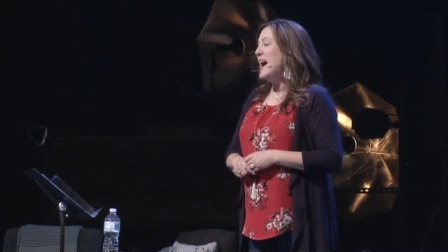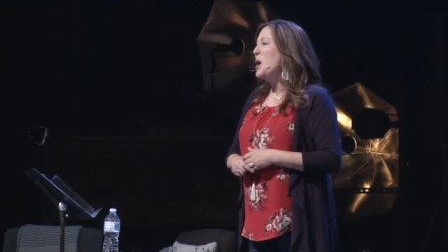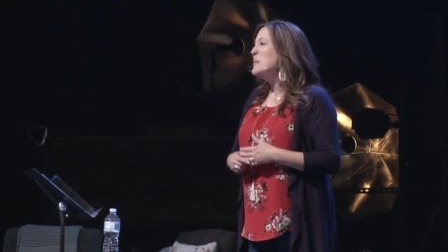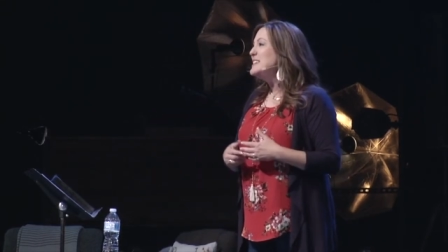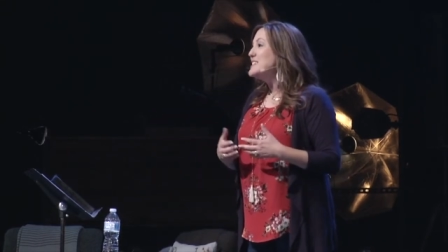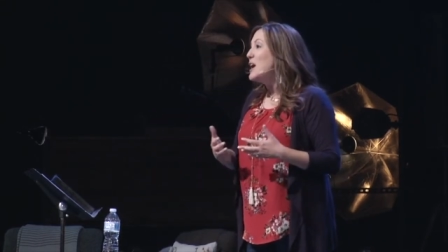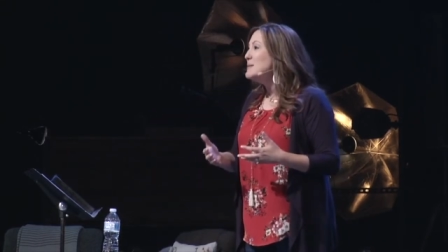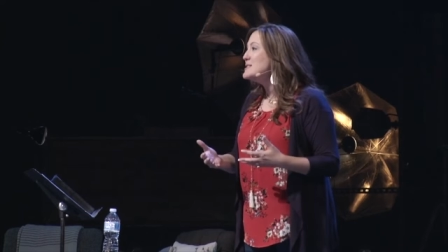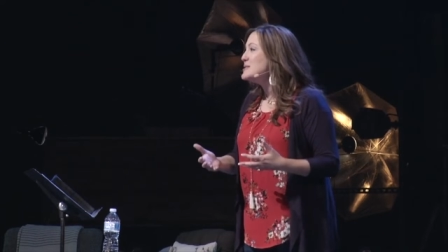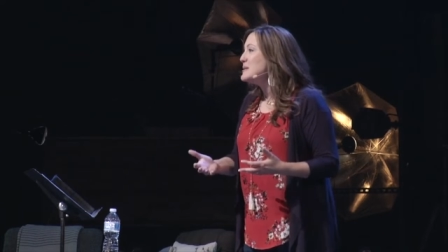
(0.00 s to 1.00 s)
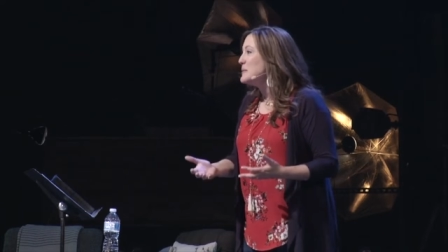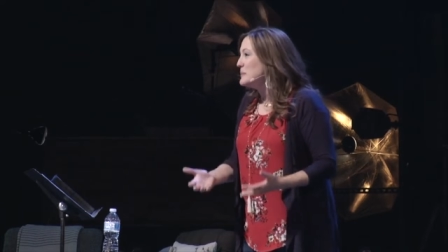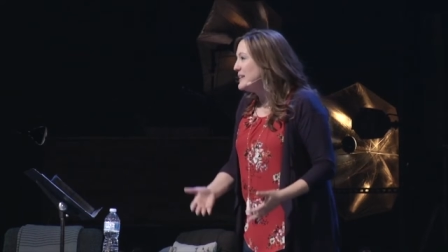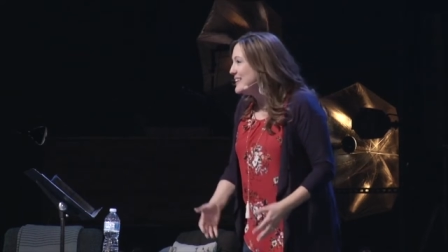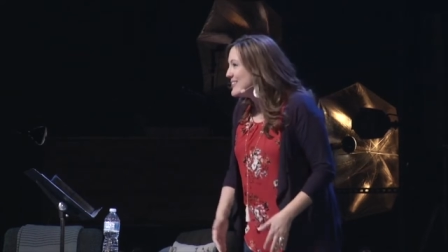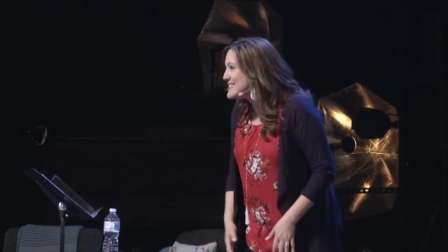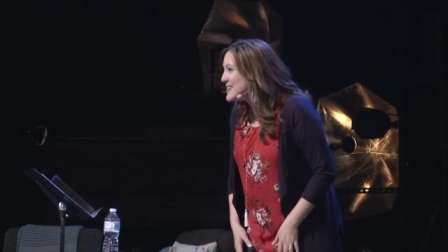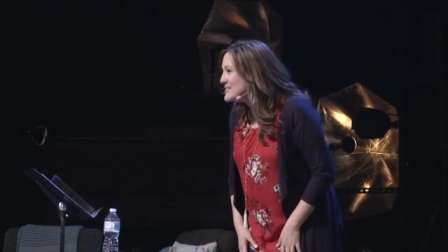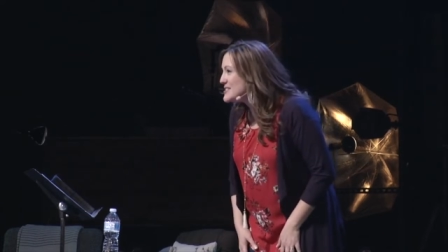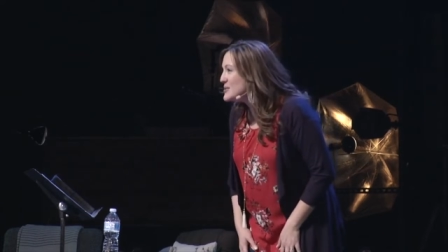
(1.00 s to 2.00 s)
How many times do we repeat
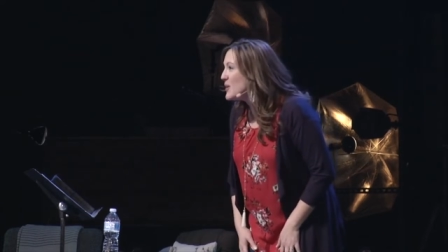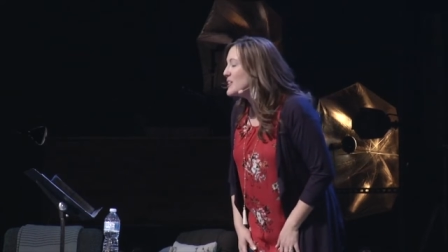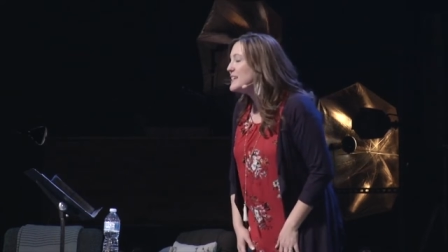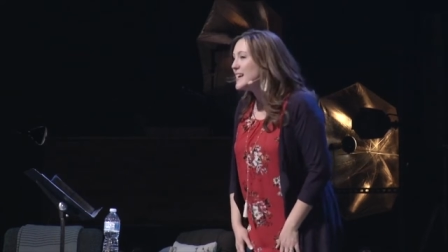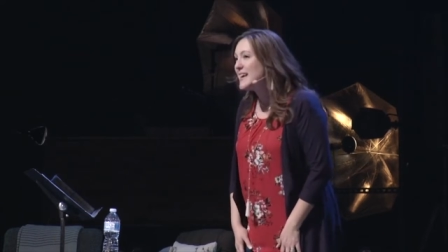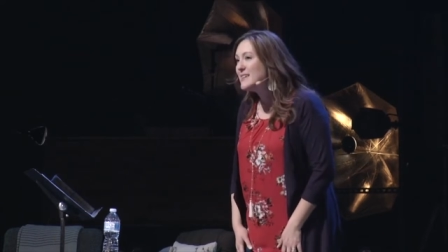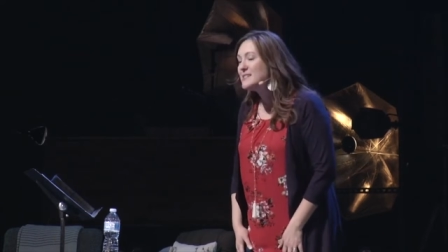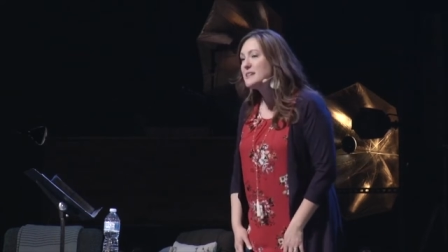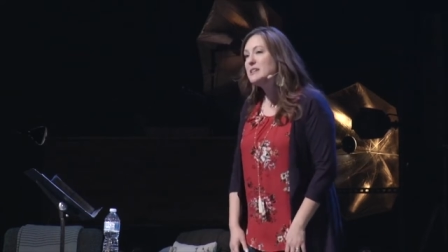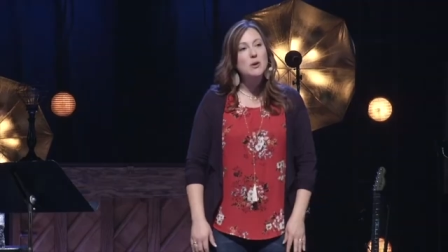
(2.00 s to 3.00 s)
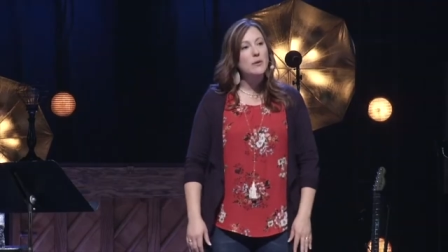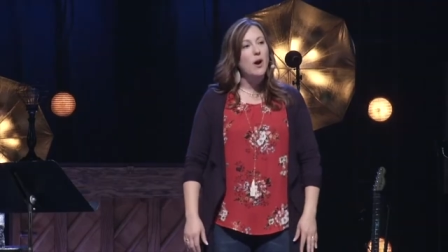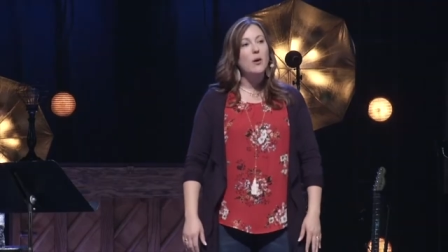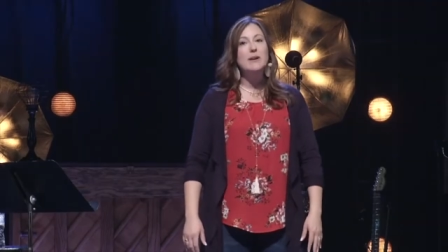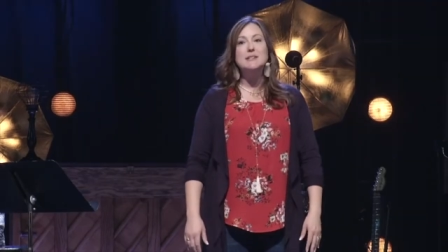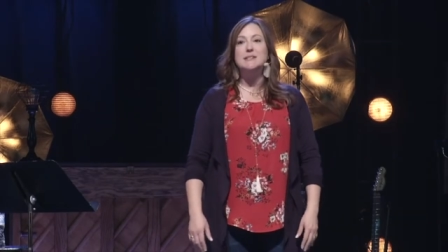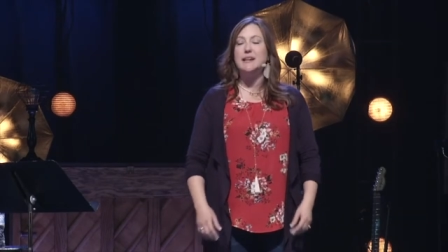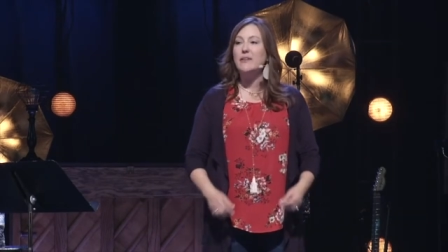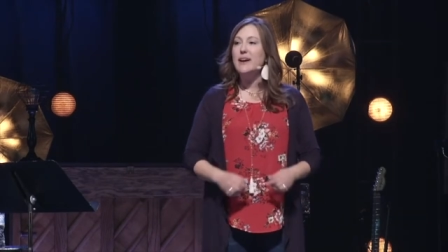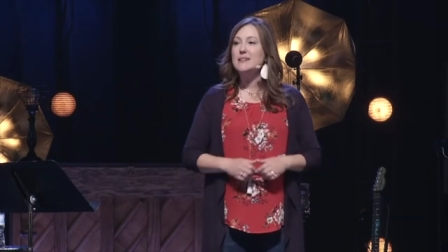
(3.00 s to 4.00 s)
ourselves to our kids? They don't always
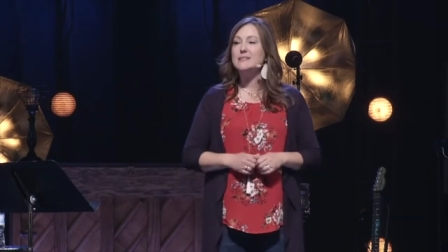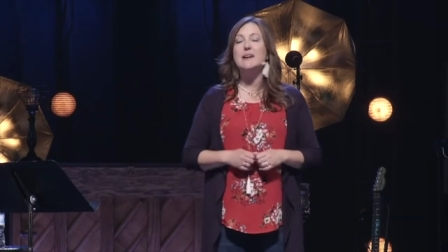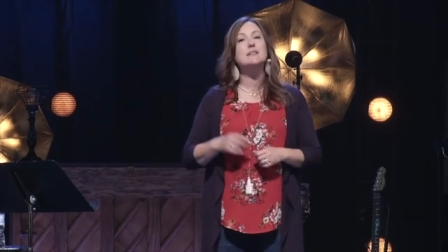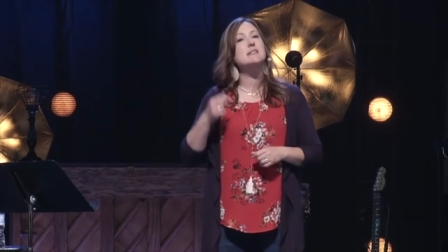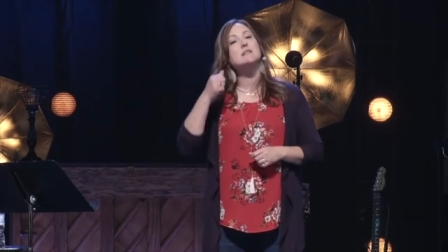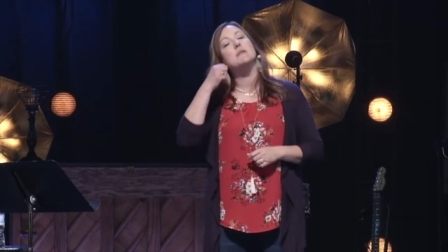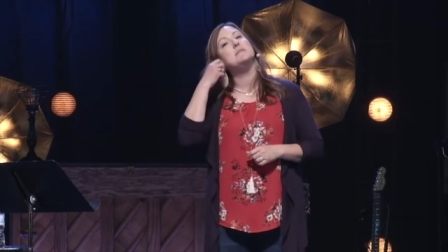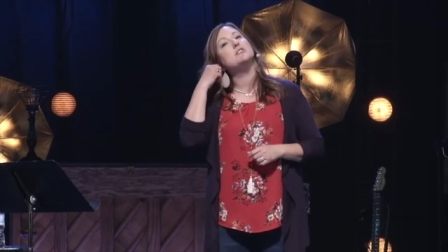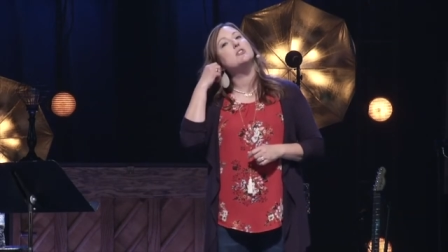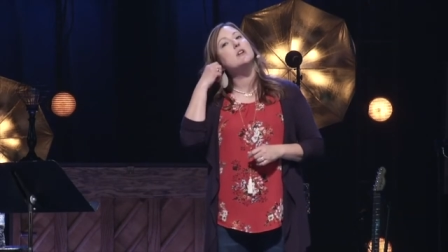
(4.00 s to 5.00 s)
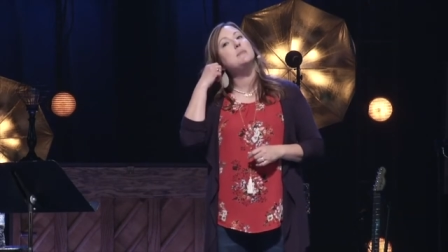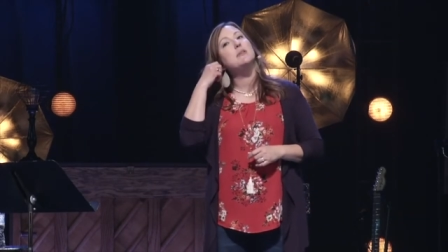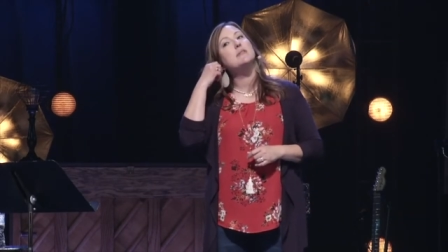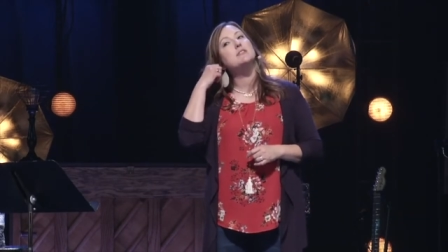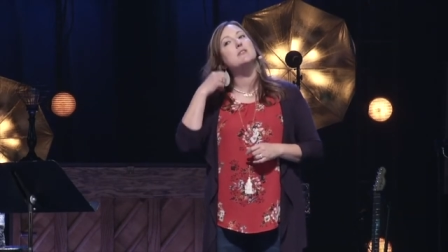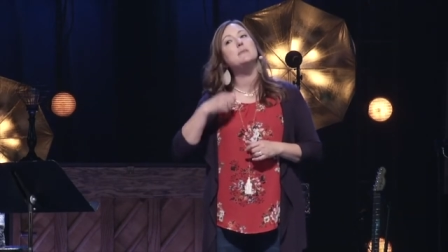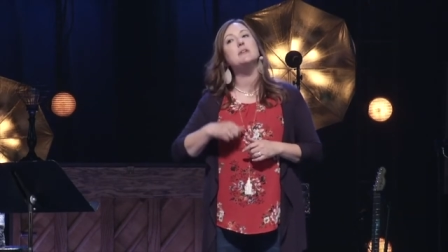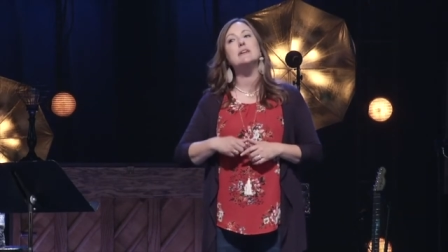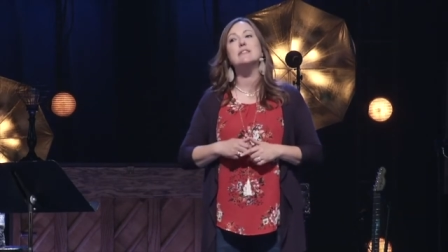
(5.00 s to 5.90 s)
hear us. I'll say sometimes, turn up your, turn up your